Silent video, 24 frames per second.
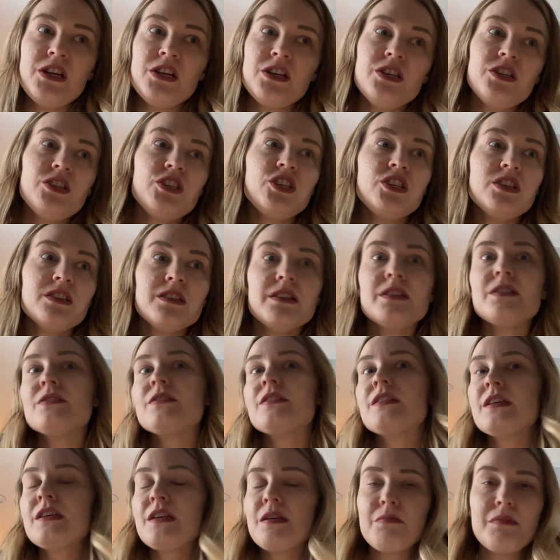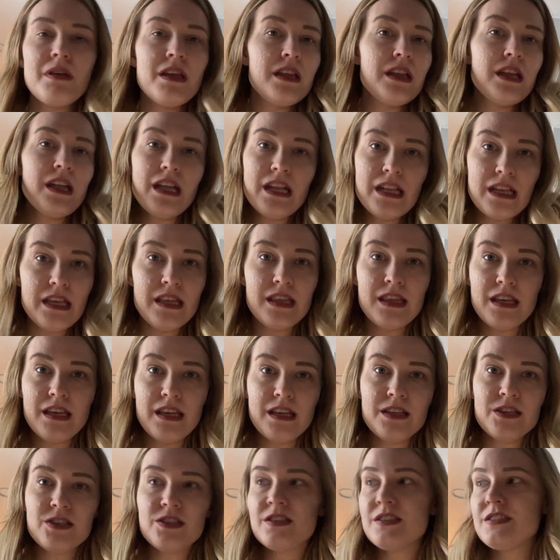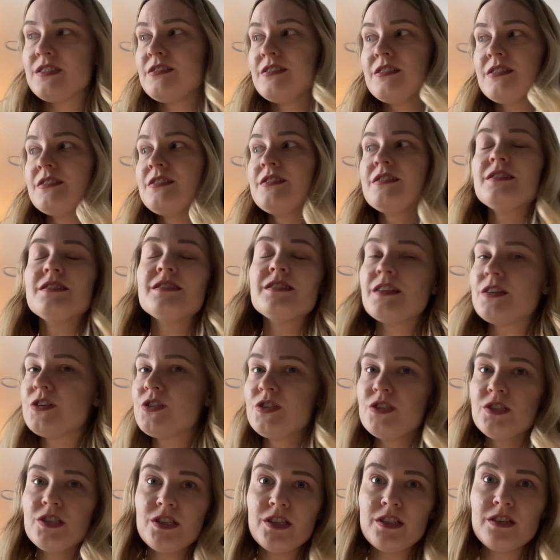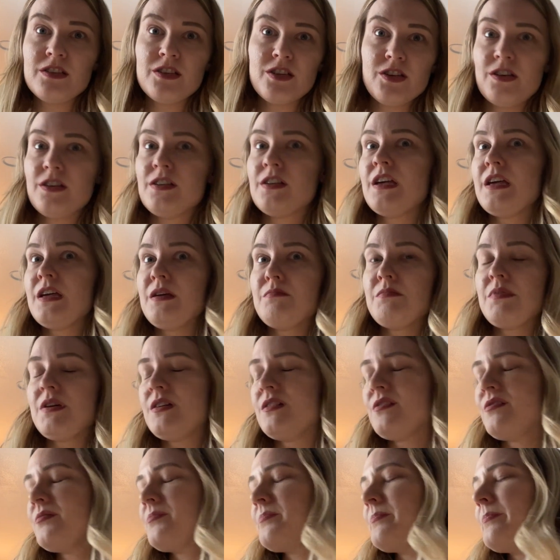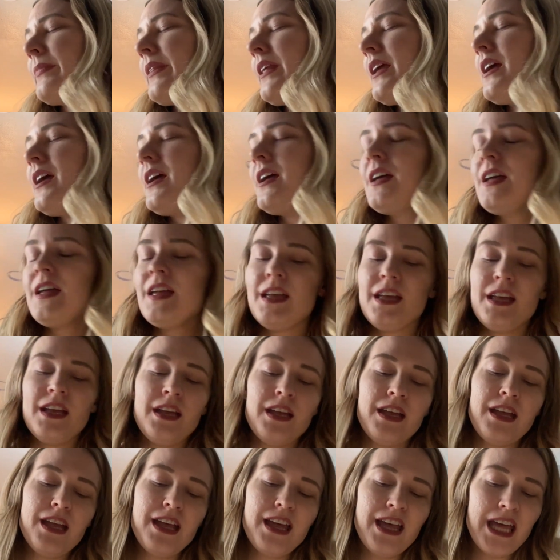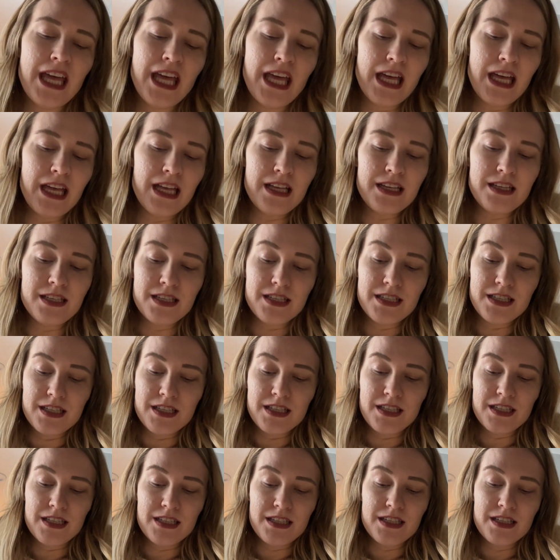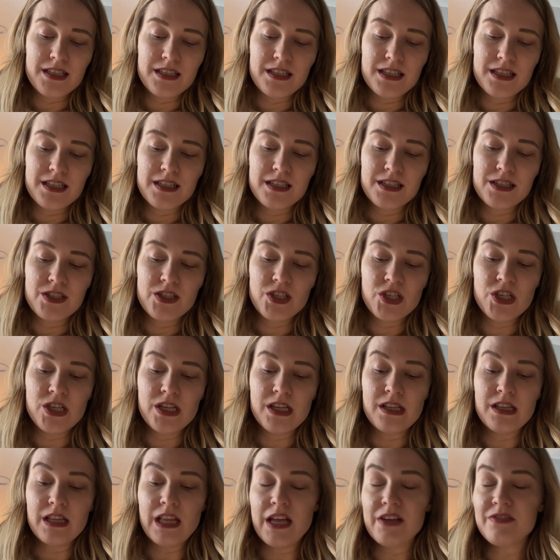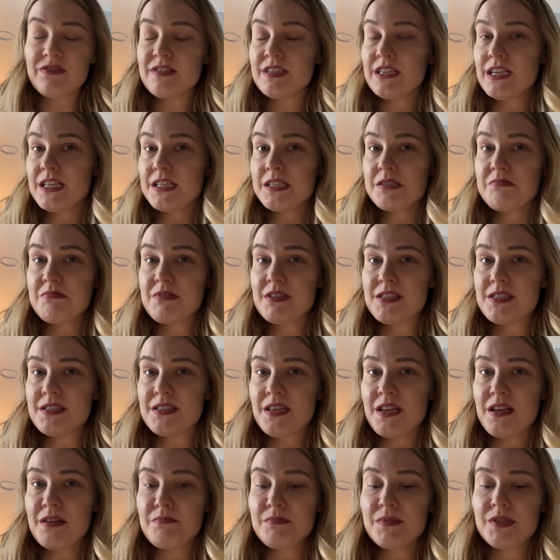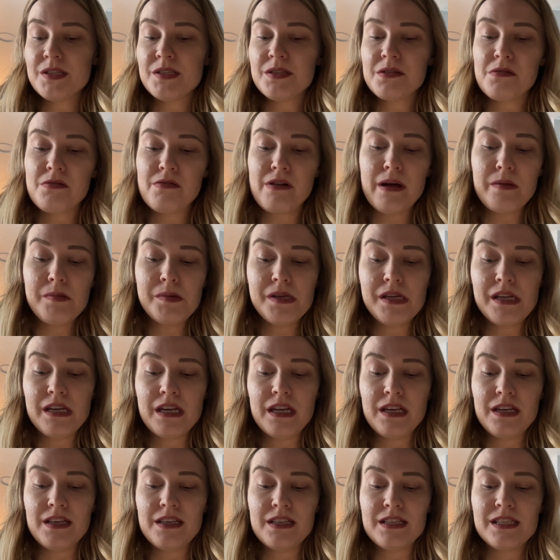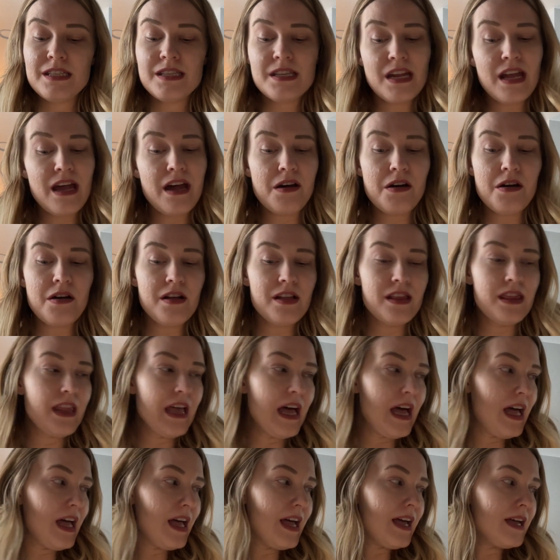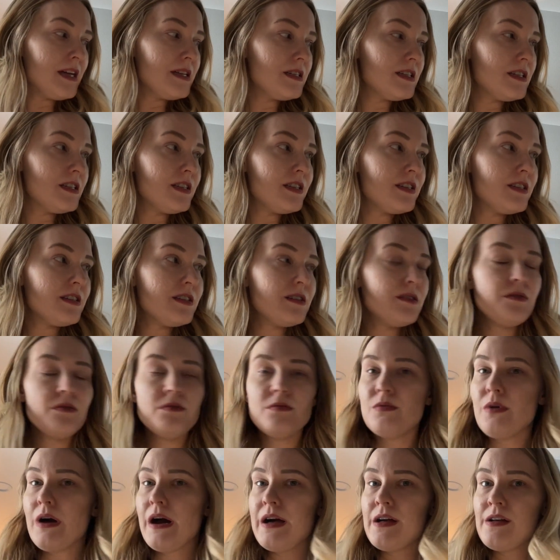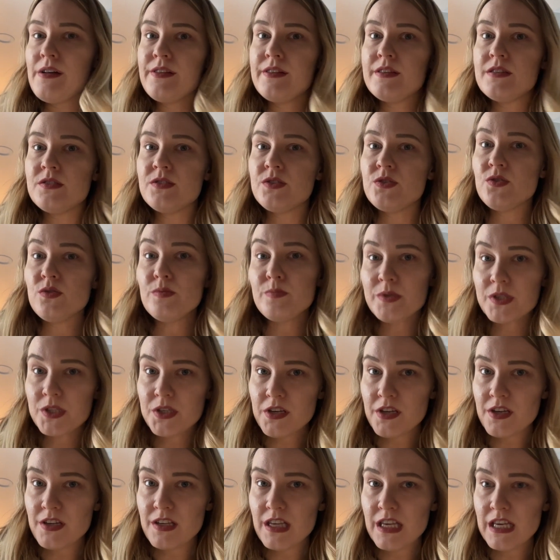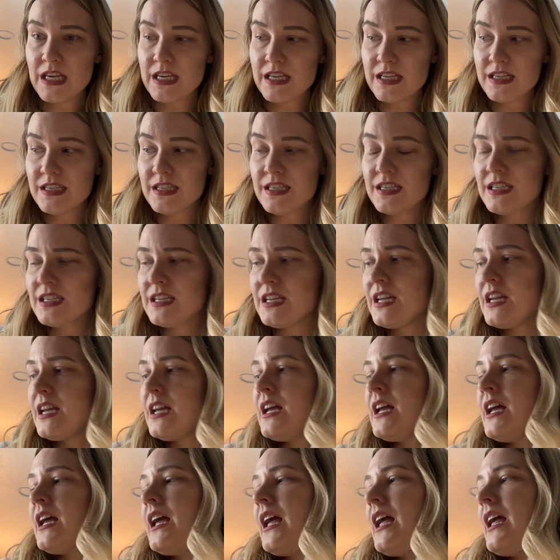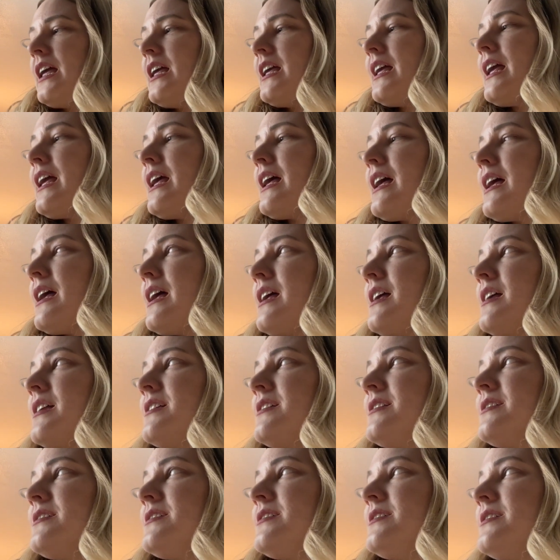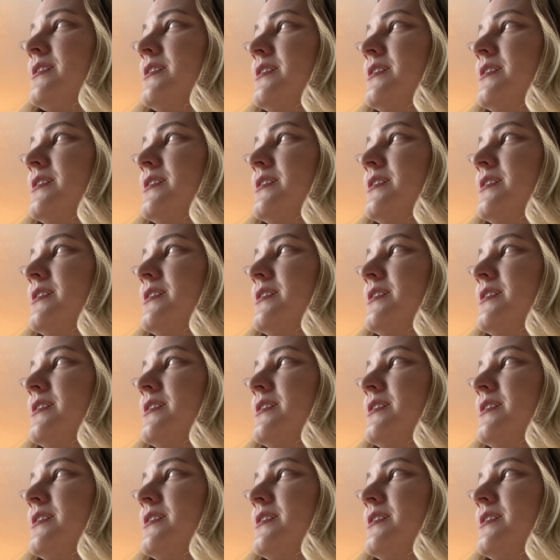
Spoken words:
She literally can make anything. She's such a good cook and baker. And she left us with some, so I'm gonna snack on that while the soup's cooking and